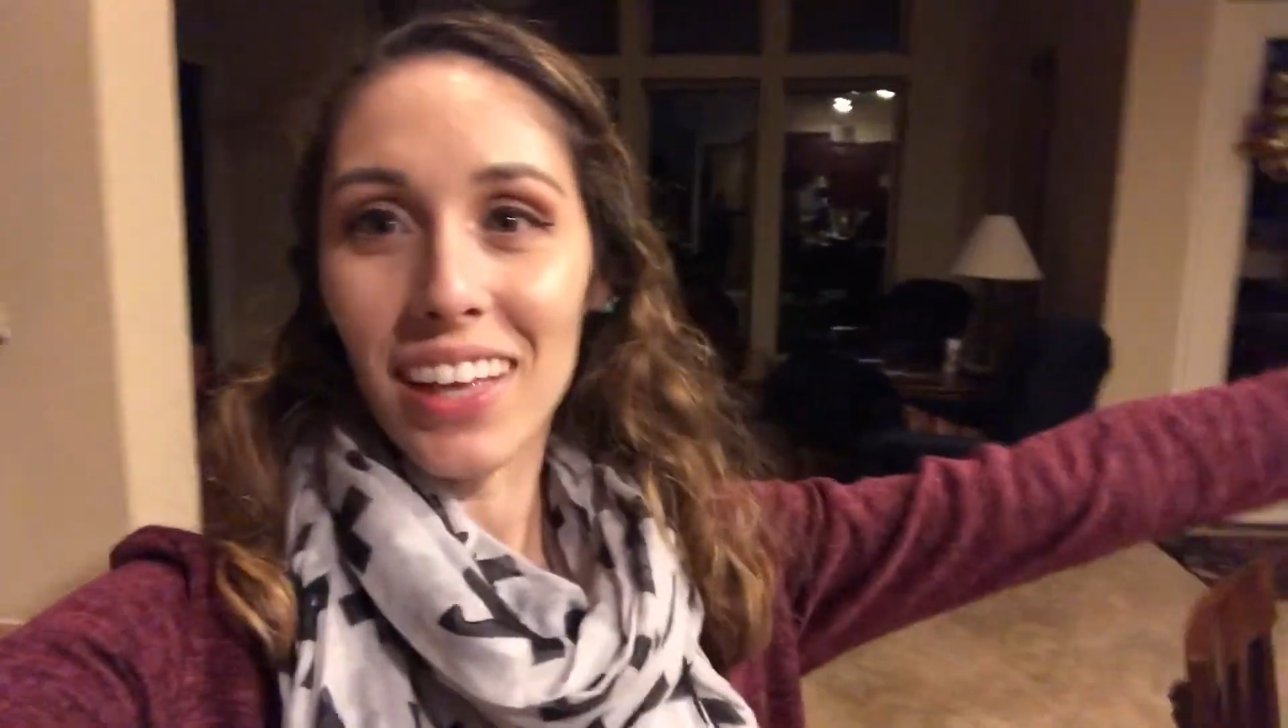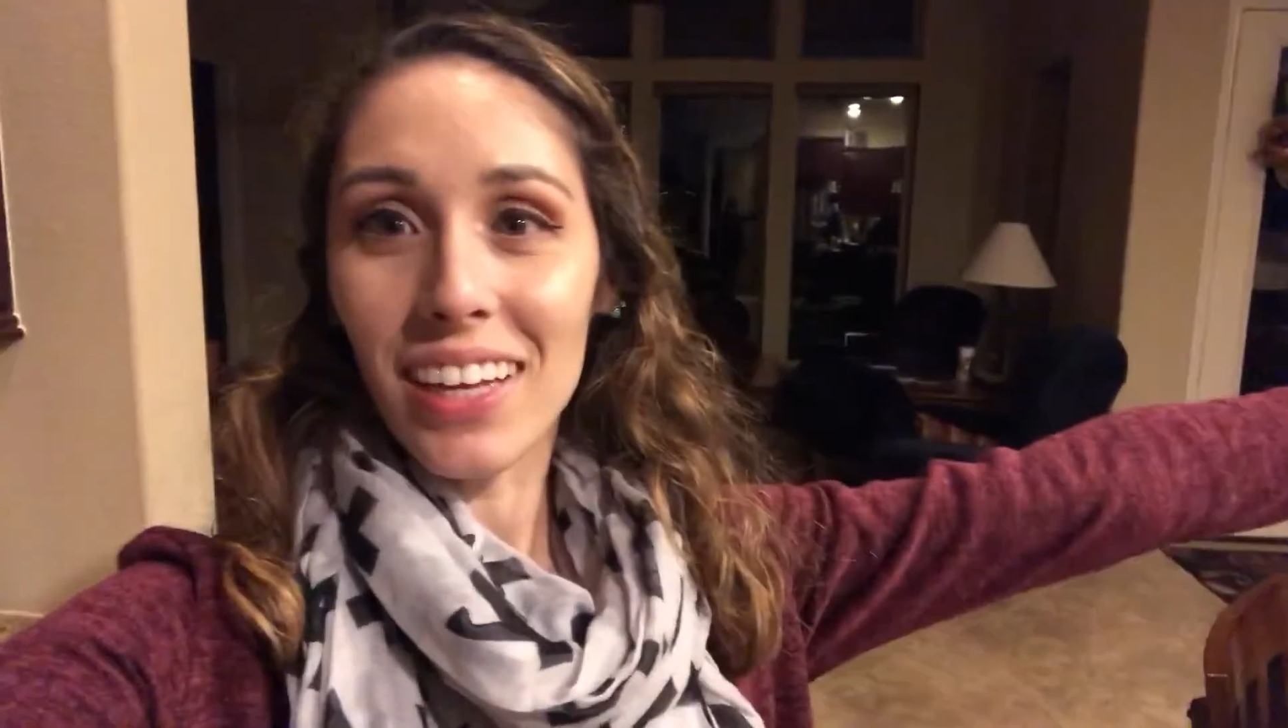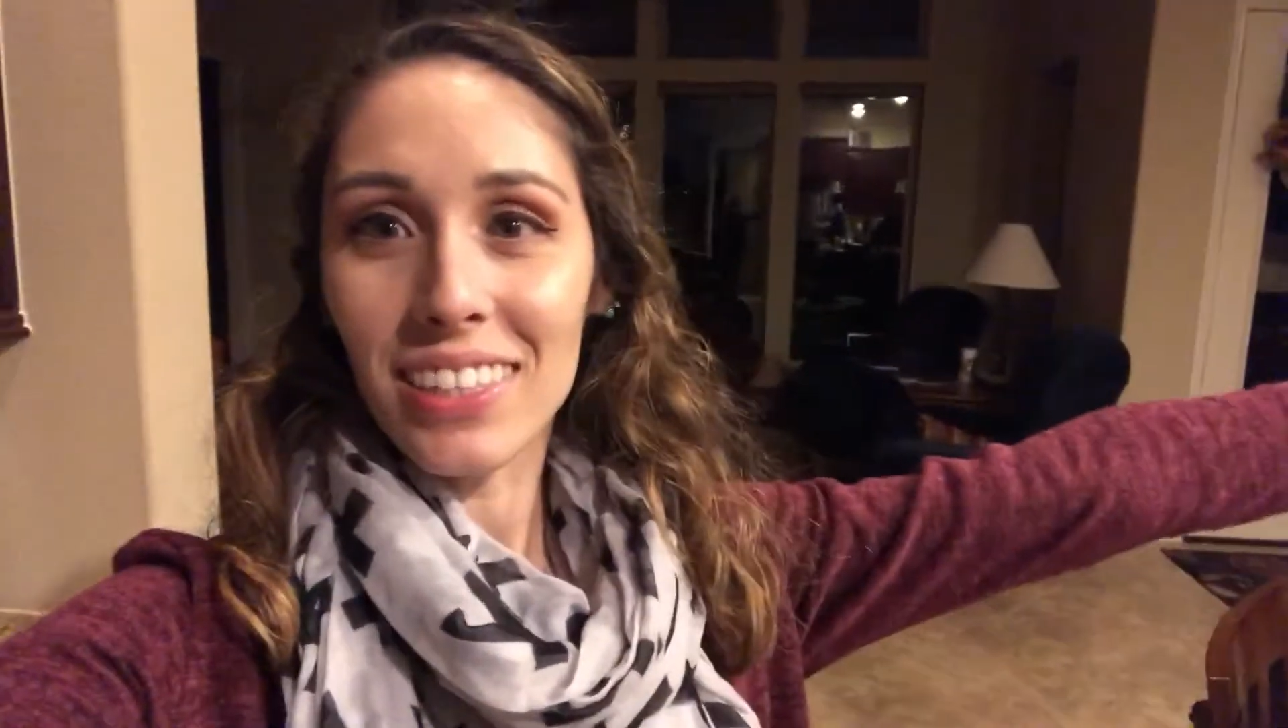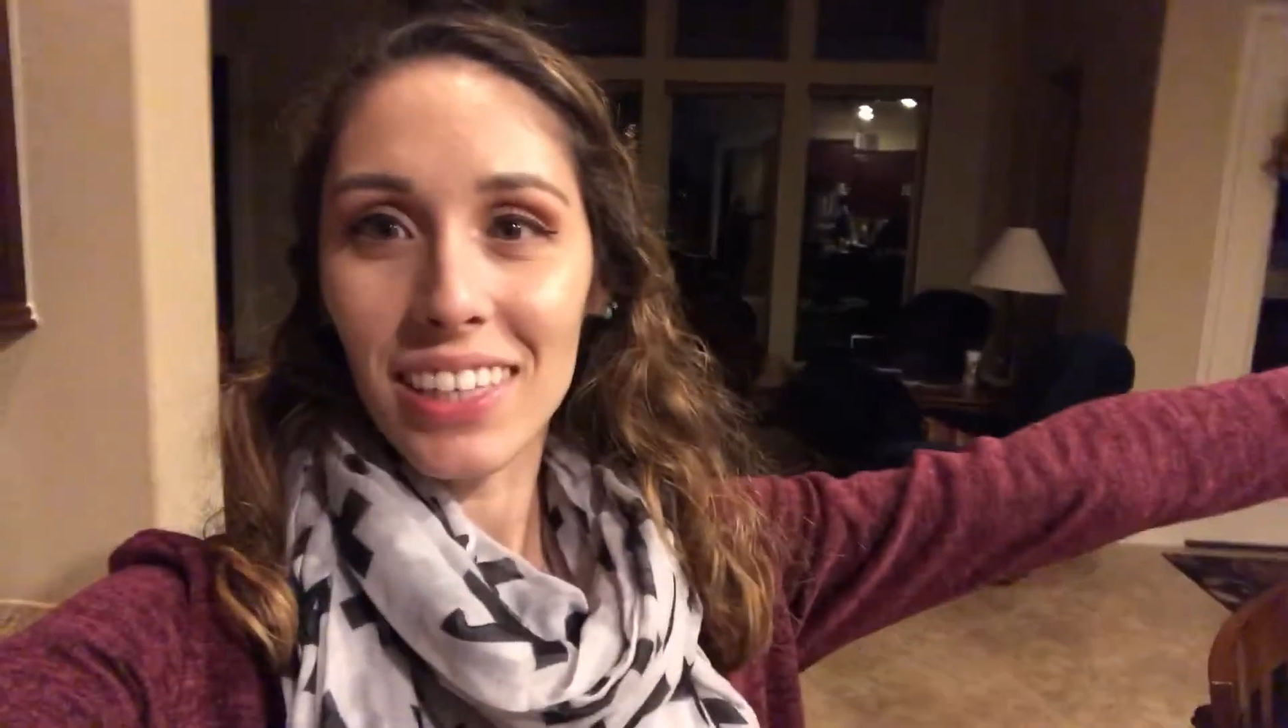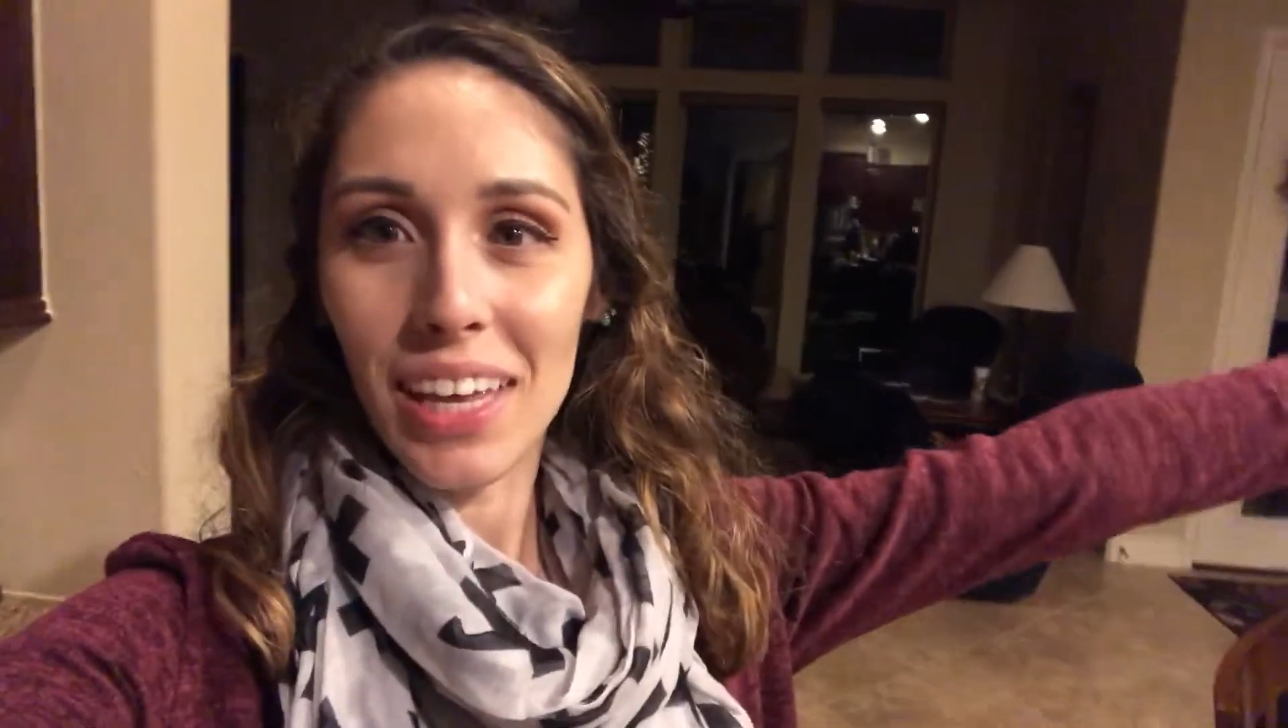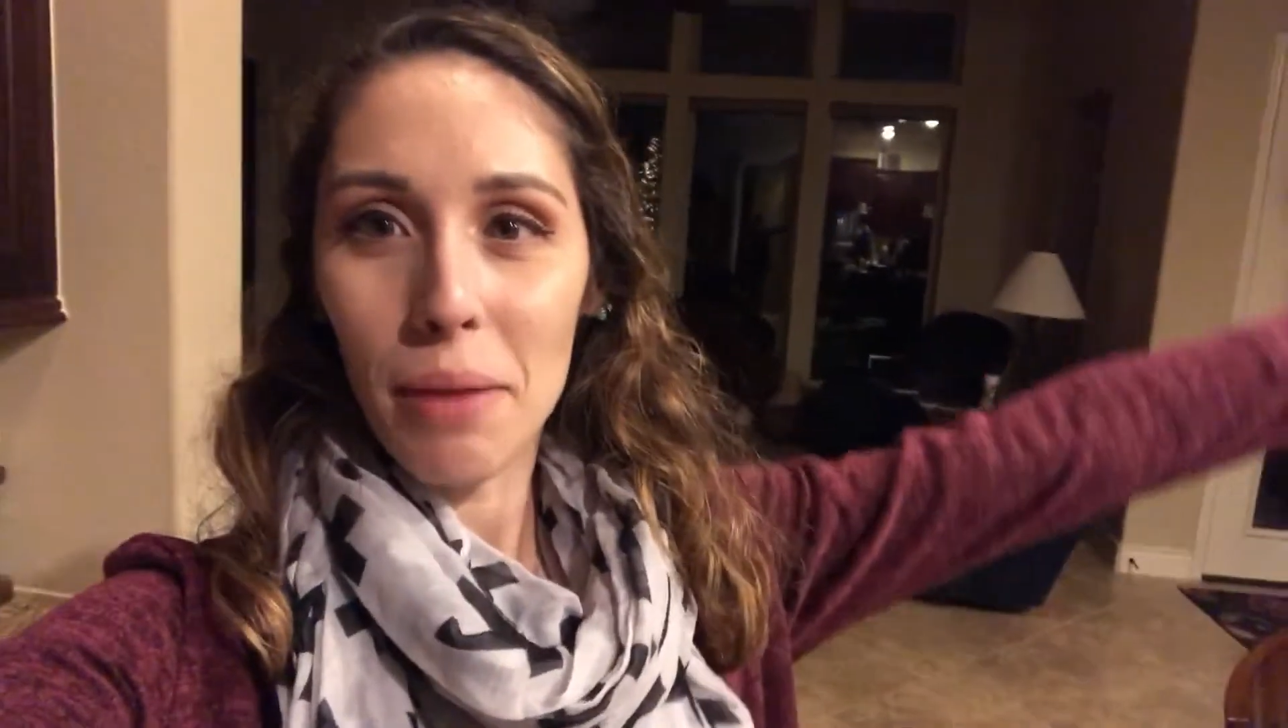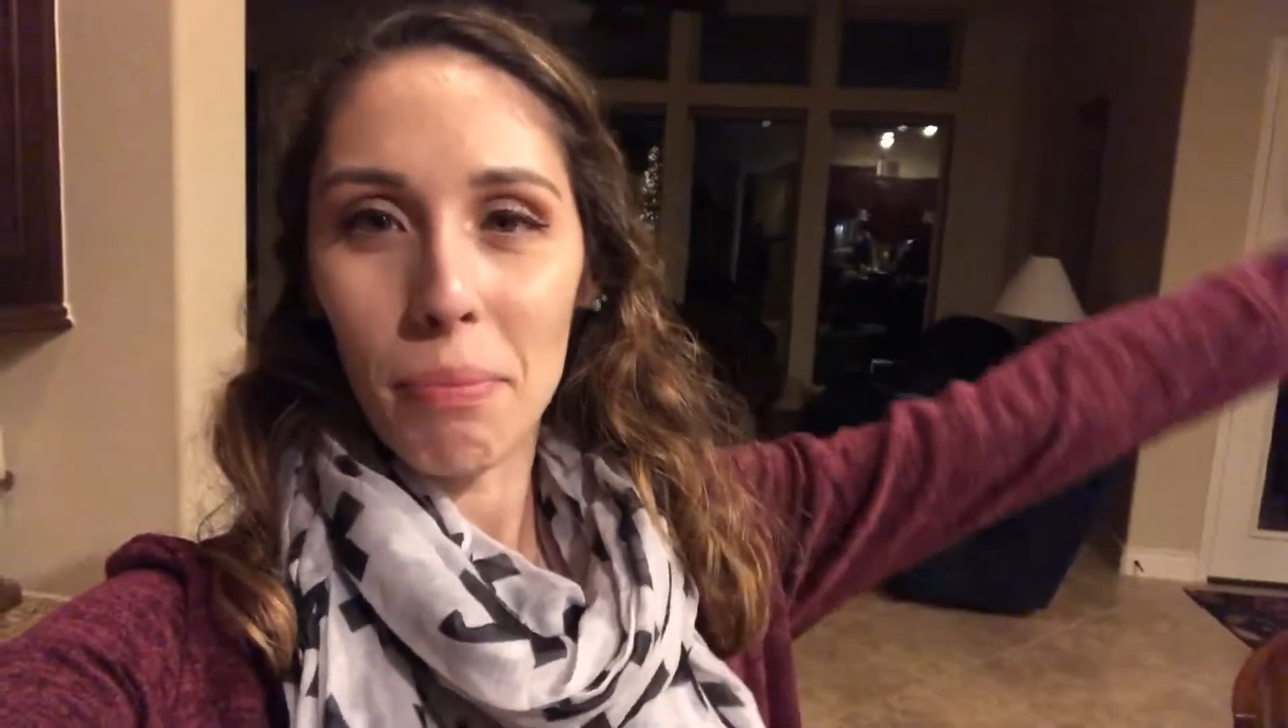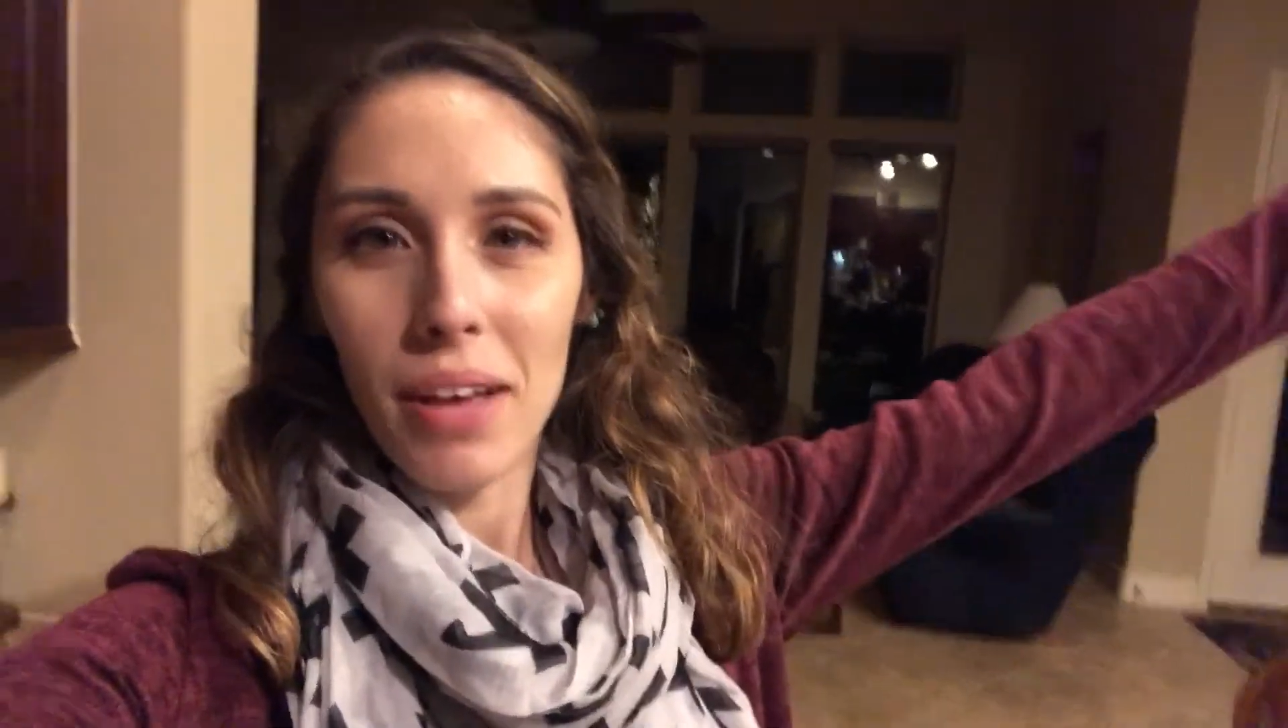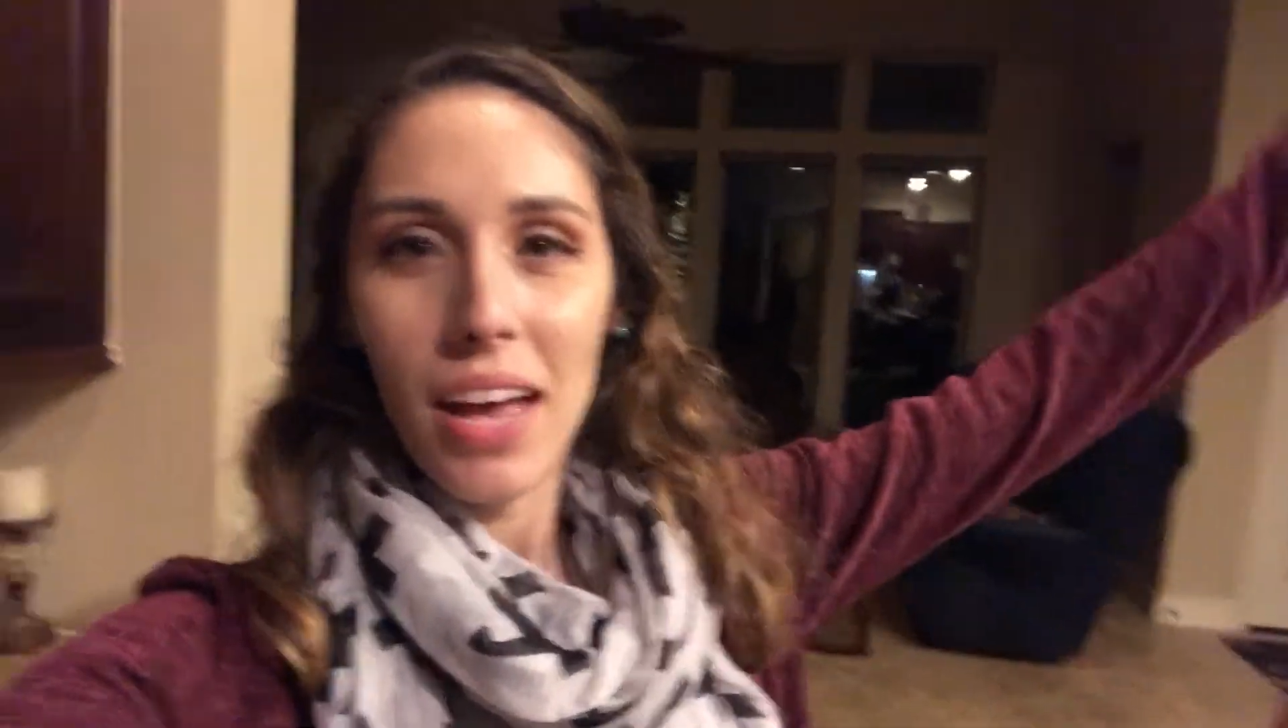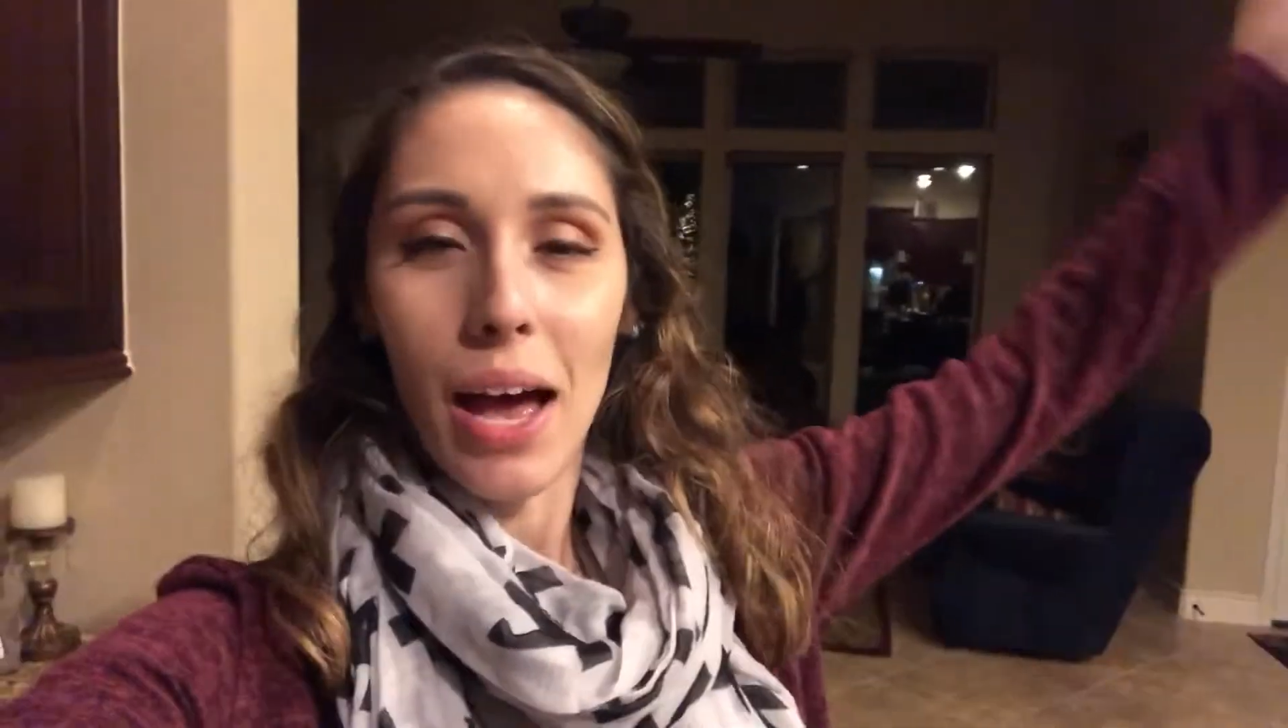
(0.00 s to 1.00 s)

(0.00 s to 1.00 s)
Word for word: last clip.